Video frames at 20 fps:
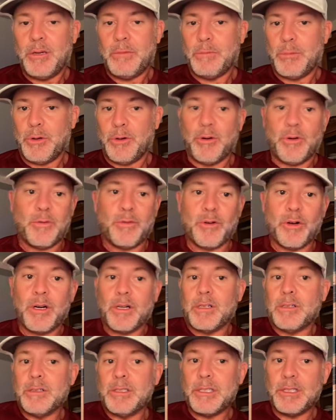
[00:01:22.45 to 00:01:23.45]
But
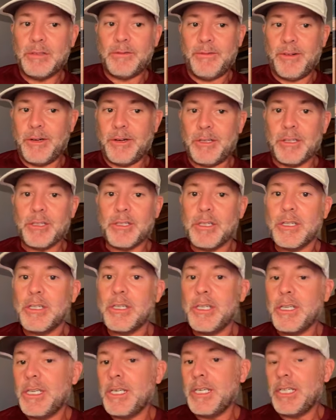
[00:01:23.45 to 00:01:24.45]
overall, it's very good.
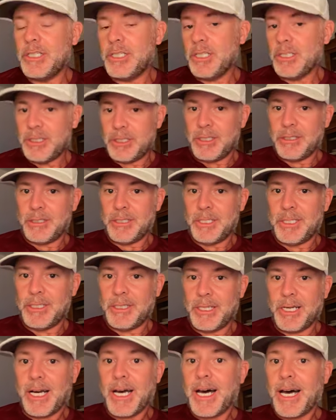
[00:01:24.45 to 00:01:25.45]
It just doesn't get
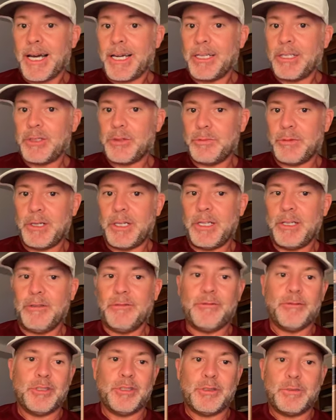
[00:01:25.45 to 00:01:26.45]
the highest rating
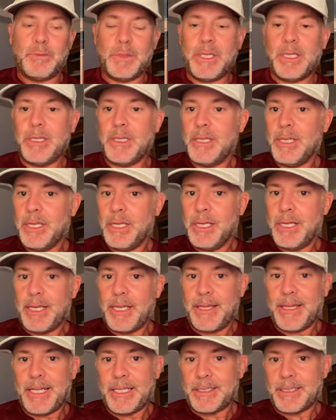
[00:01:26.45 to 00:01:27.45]
for spin,
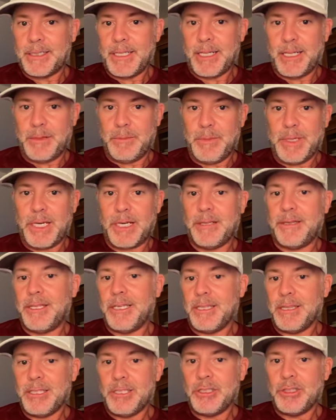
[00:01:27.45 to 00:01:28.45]
and that's not a bad
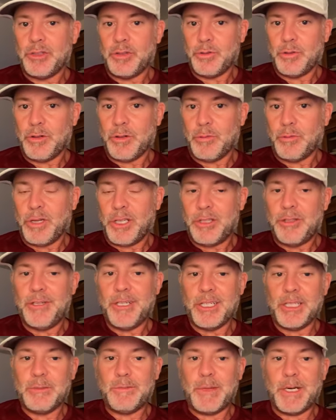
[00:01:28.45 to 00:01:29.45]
thing. This is sort of what you'd
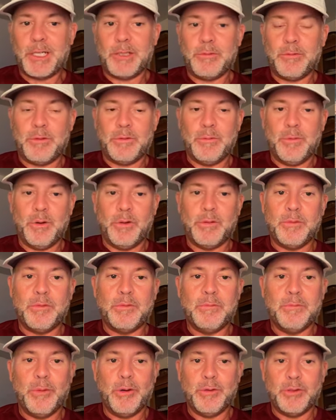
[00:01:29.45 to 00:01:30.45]
expect with
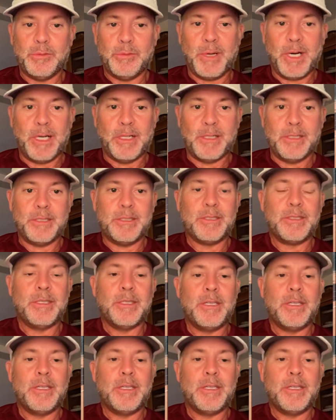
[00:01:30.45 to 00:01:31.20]
most polys.